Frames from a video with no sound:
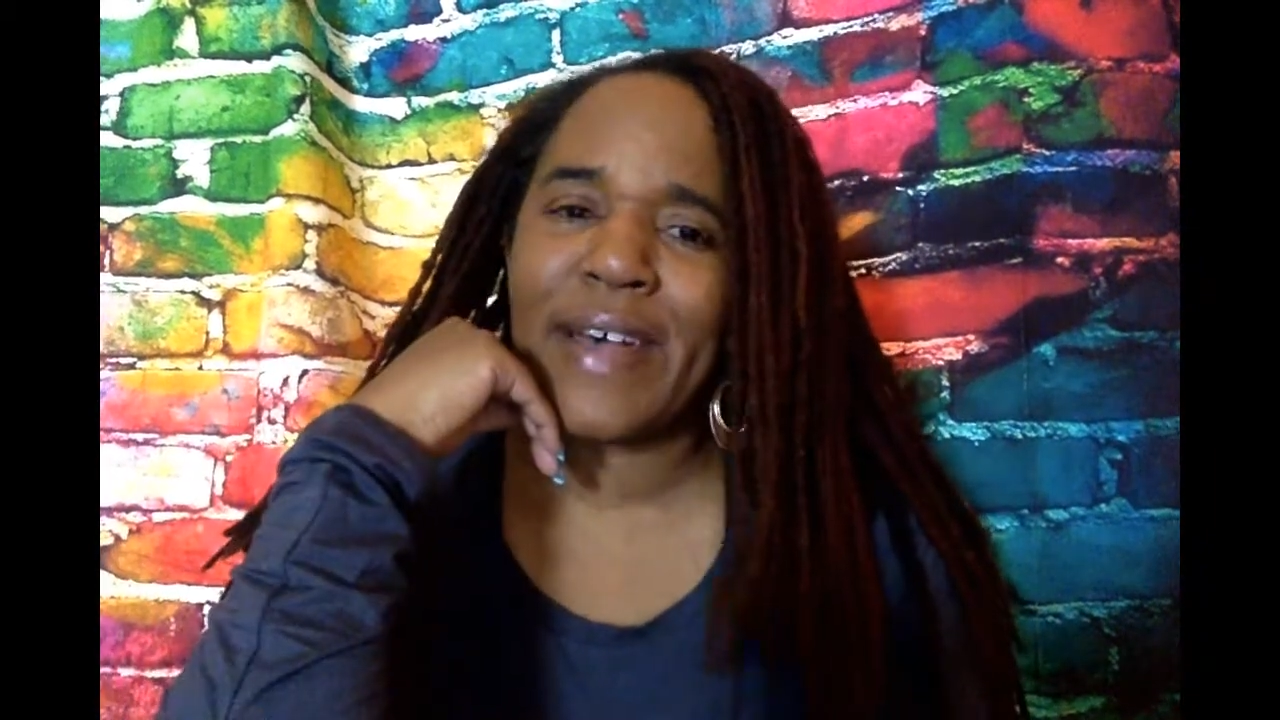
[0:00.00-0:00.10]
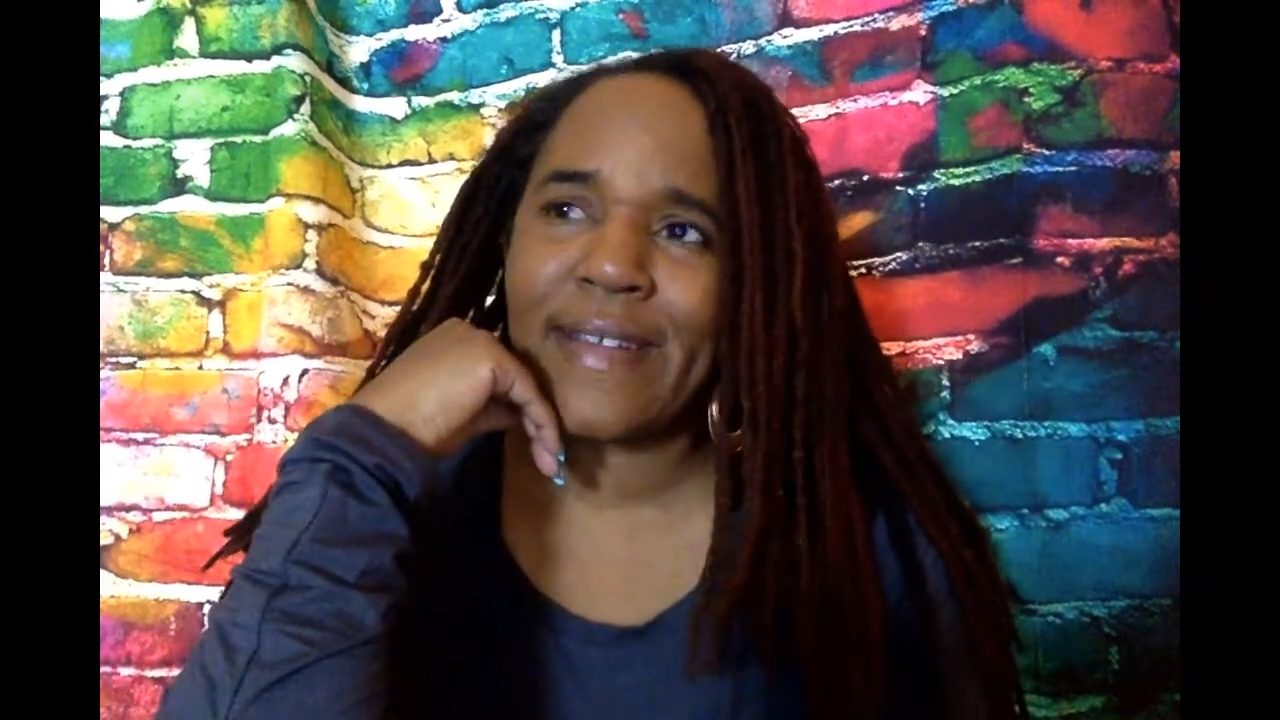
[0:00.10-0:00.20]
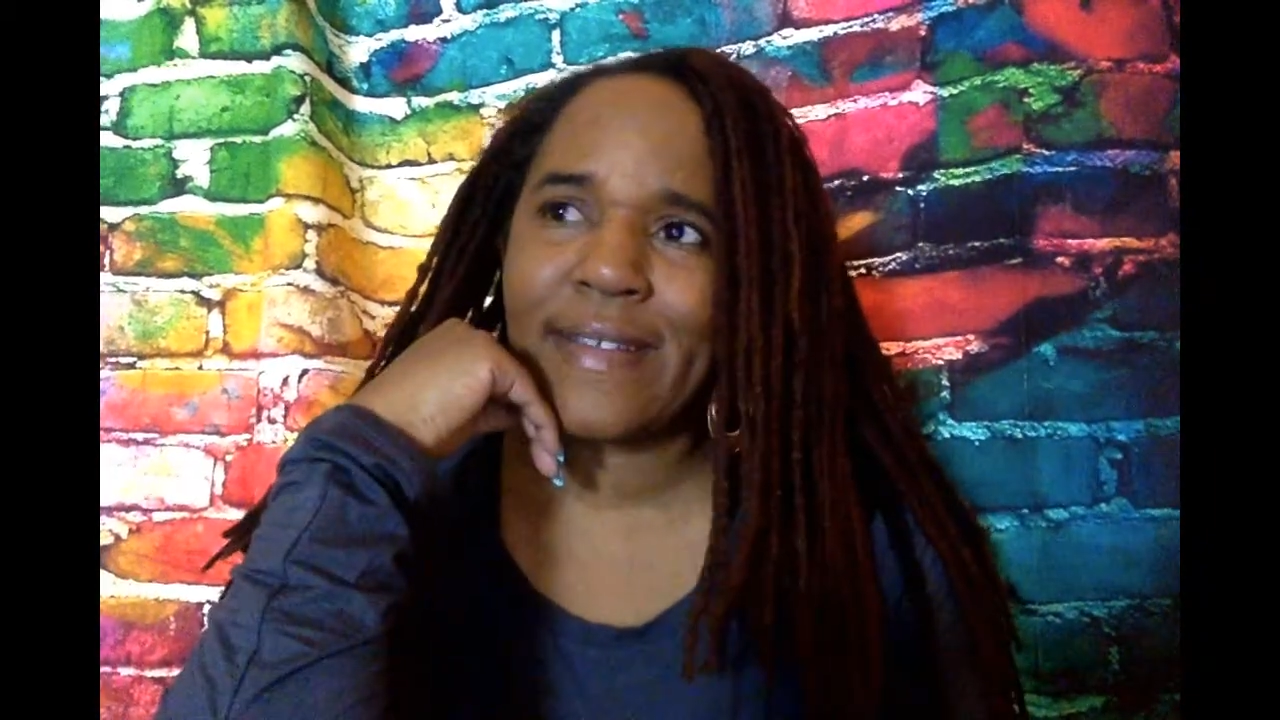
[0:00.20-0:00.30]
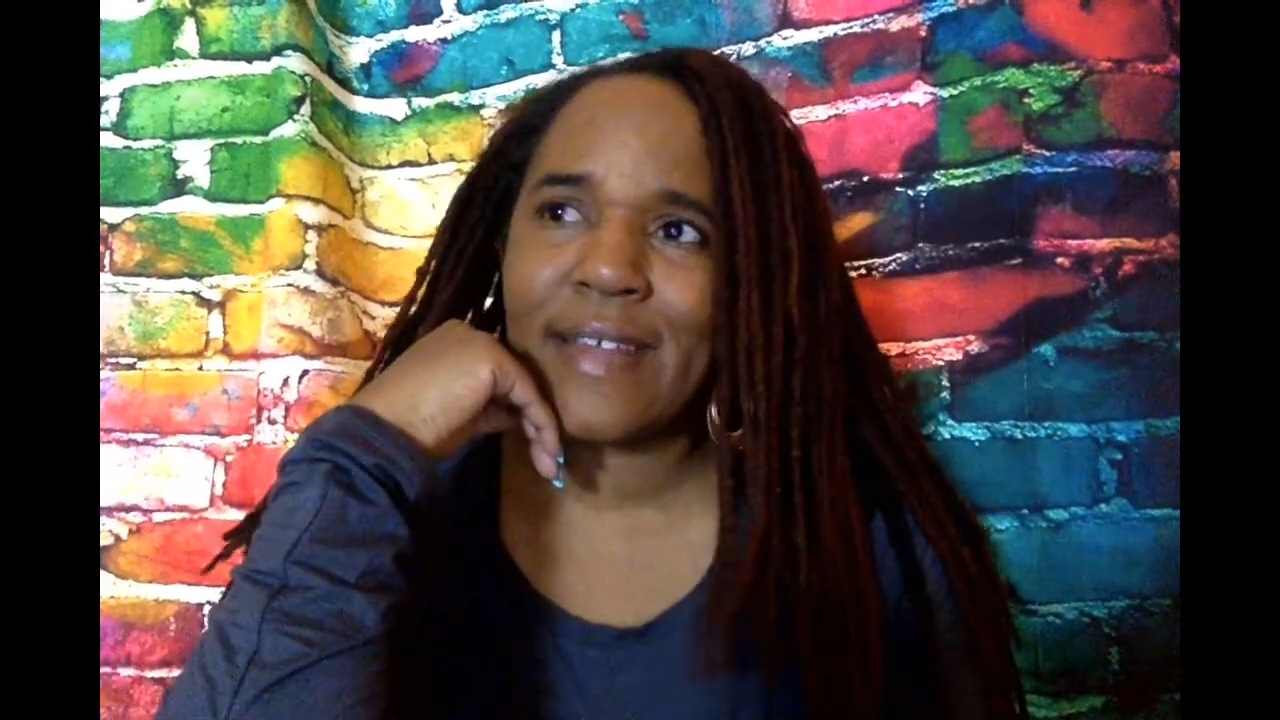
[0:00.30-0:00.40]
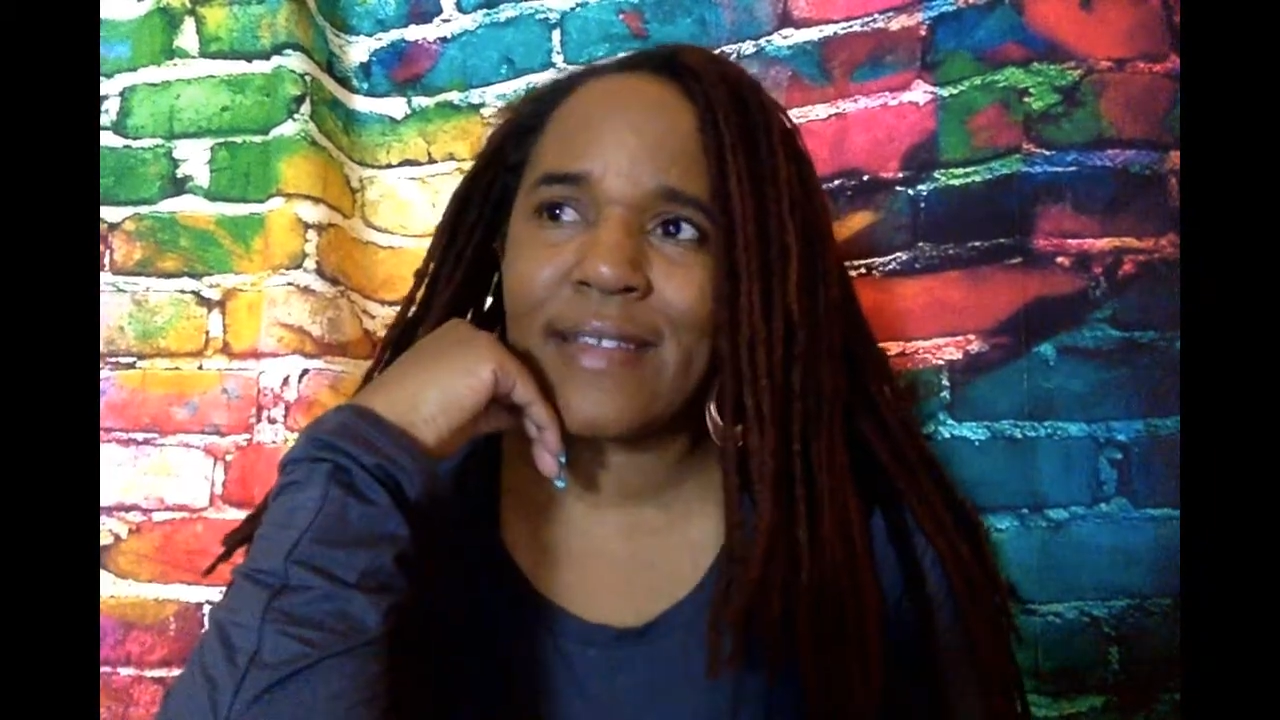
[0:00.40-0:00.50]

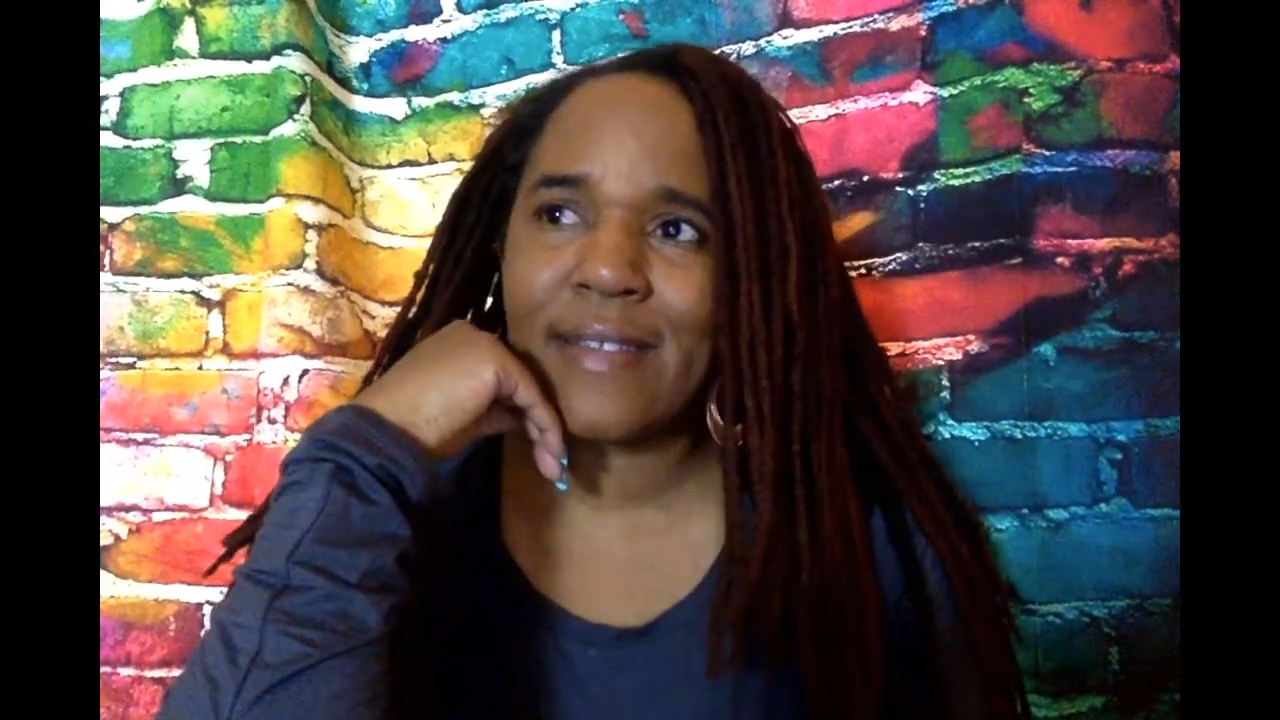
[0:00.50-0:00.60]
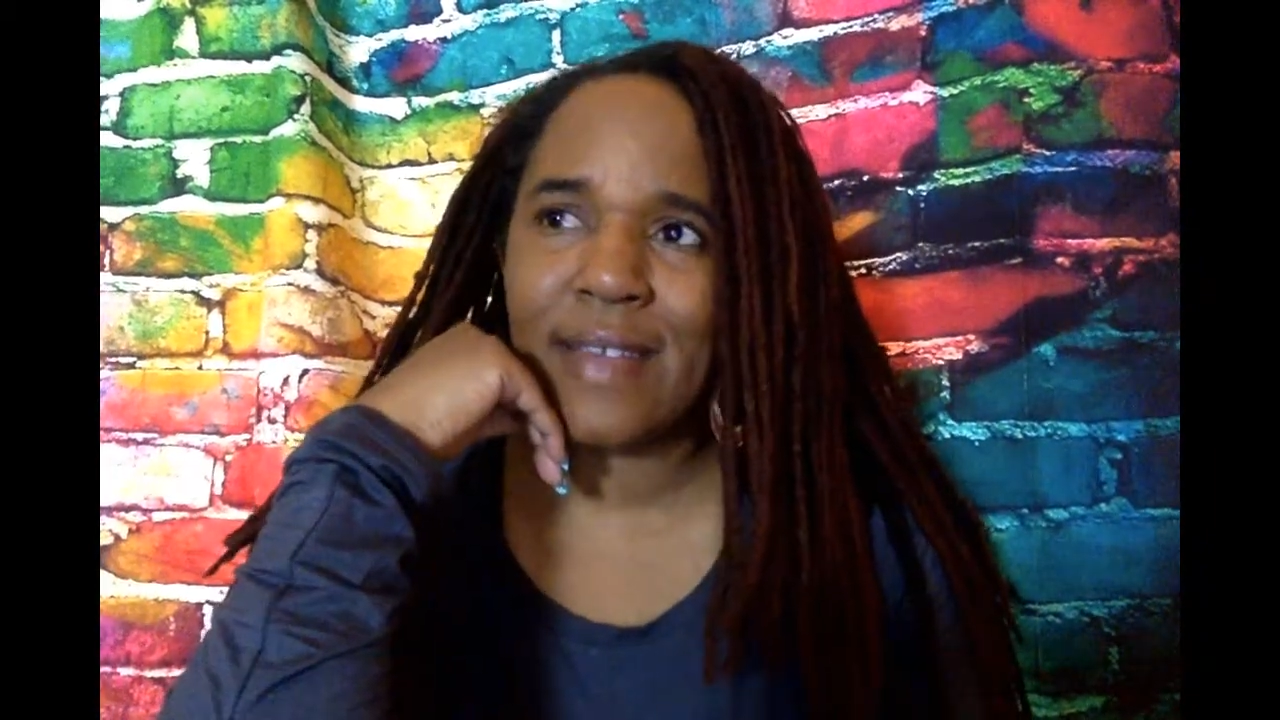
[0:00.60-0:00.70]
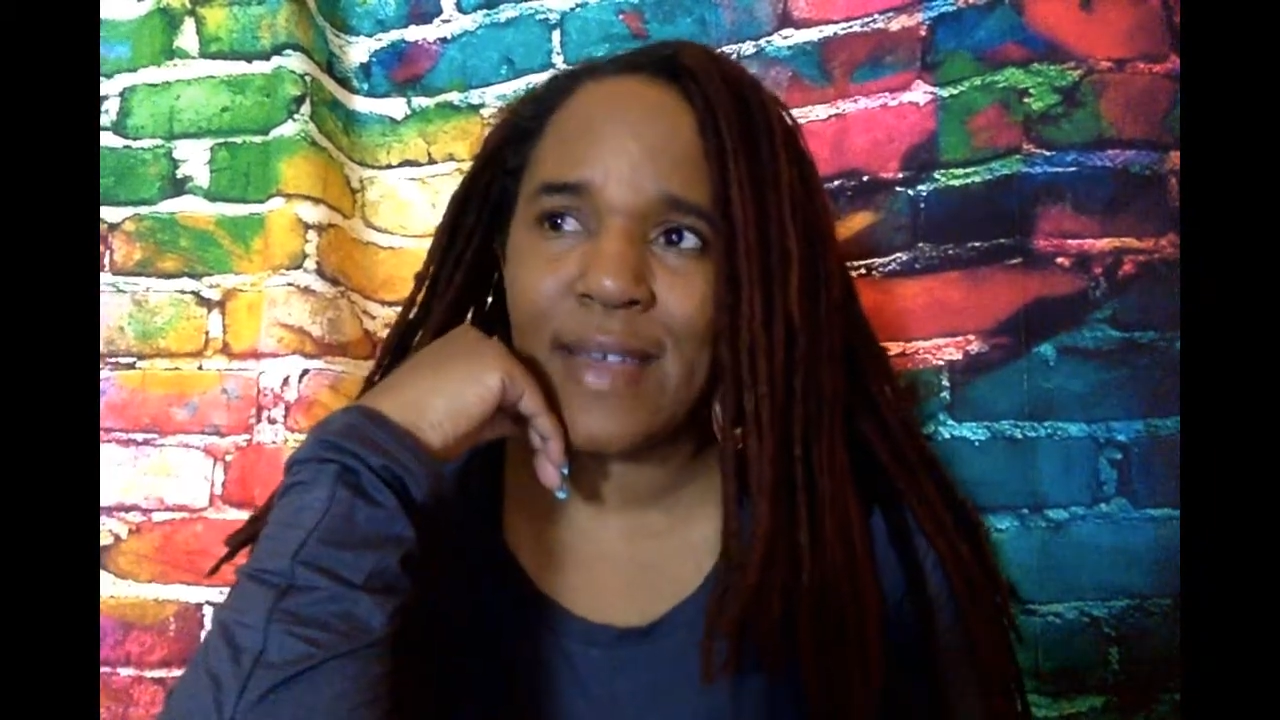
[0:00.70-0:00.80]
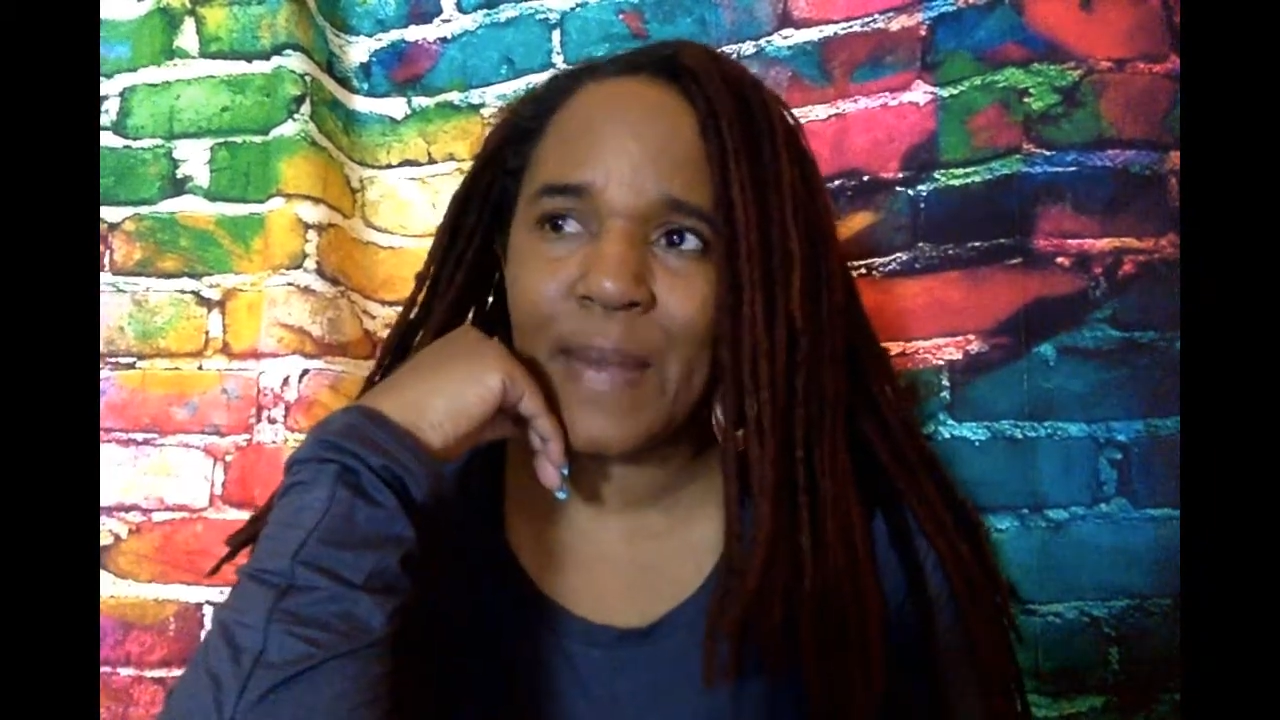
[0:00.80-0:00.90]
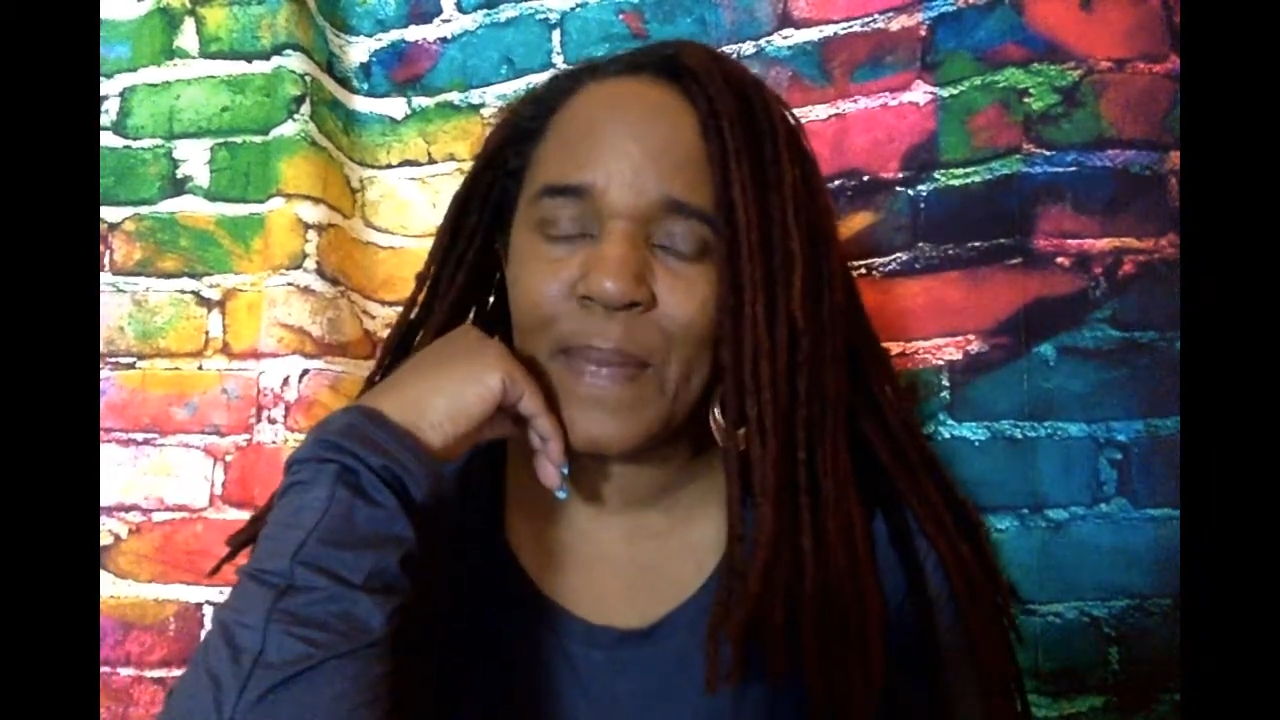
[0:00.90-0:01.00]

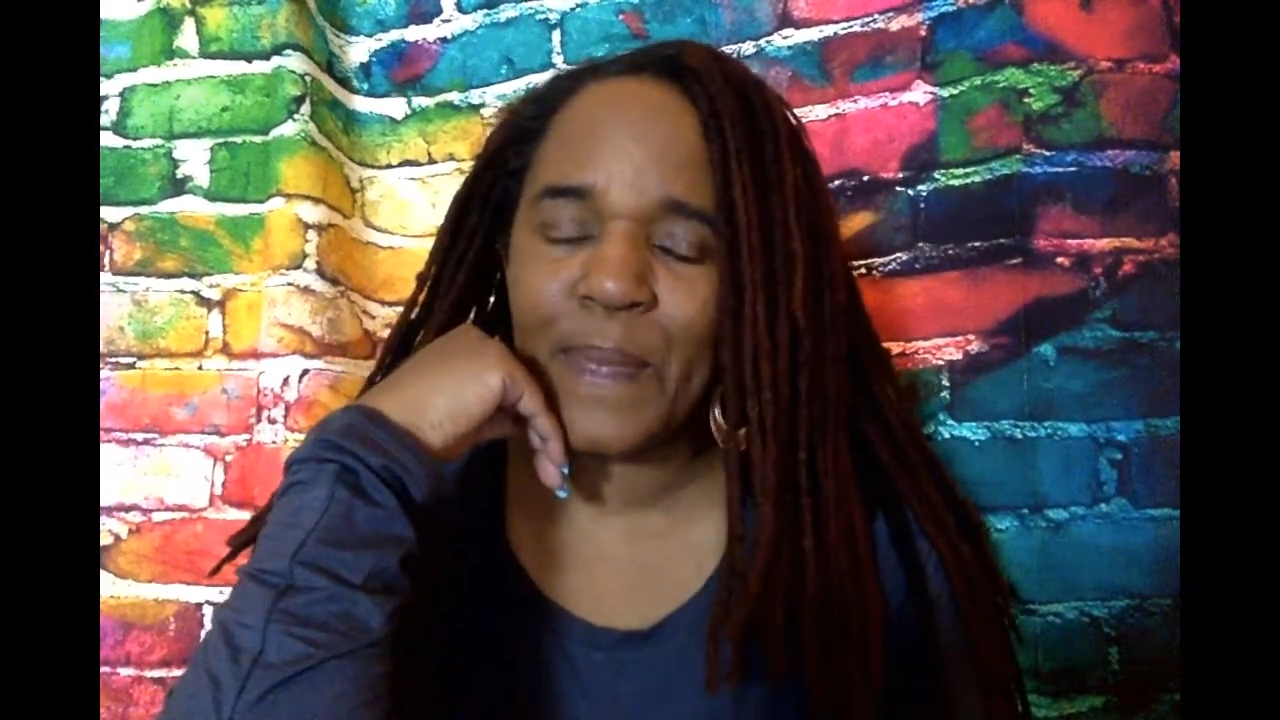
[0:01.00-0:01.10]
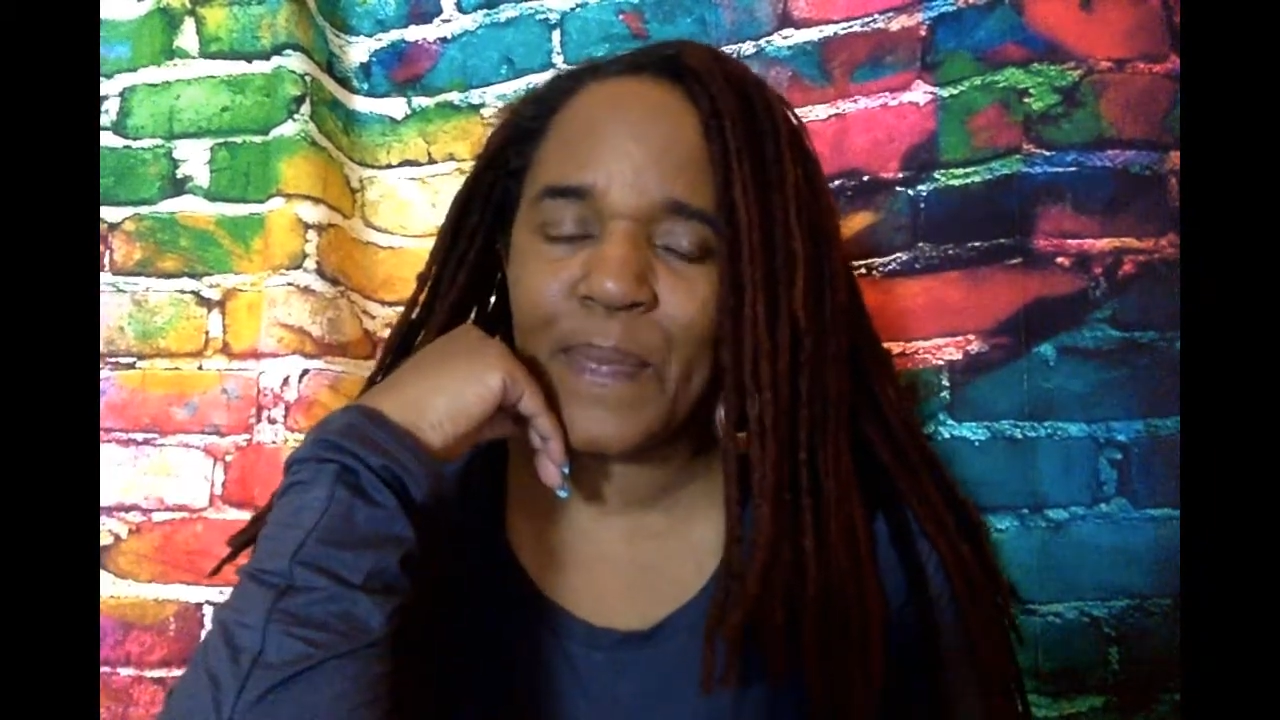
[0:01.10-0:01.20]
SSC